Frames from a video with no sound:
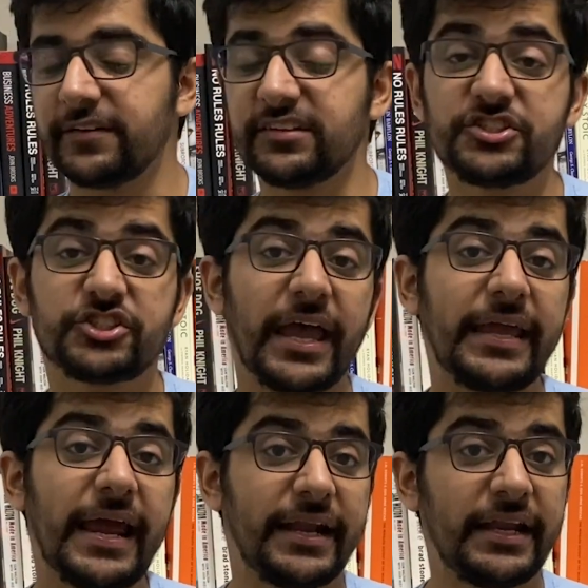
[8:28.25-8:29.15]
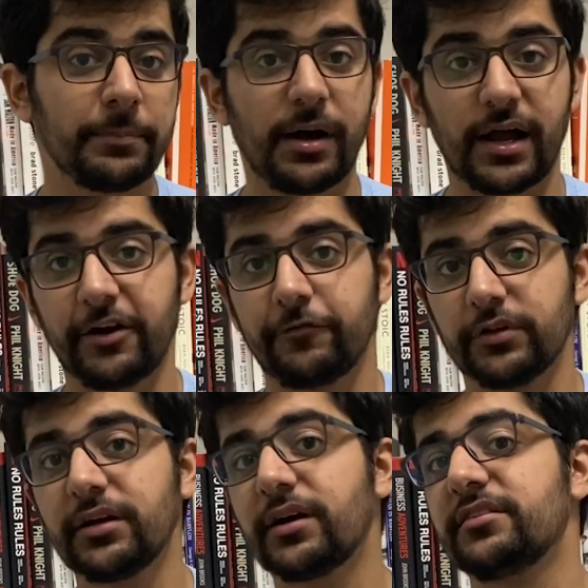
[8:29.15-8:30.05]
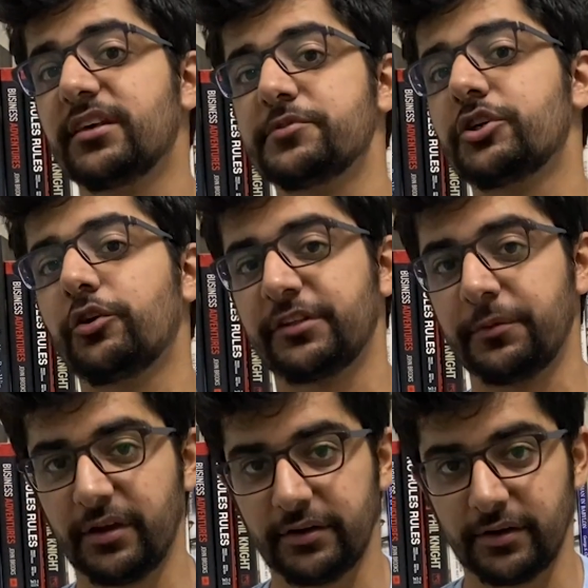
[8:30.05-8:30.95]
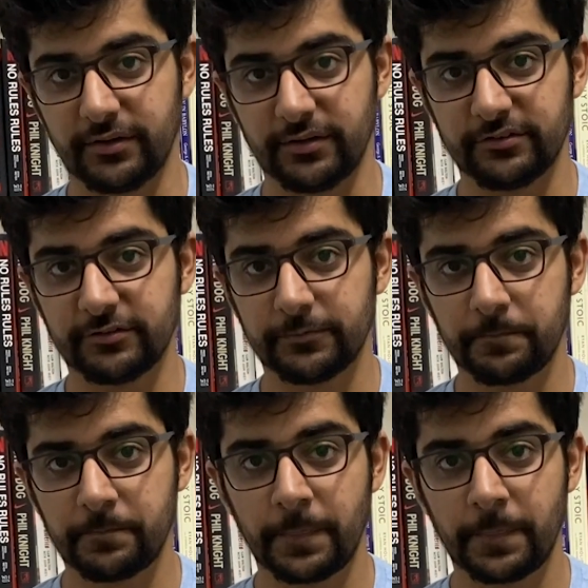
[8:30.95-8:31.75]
has a gigantic market for the consumption of semiconductors.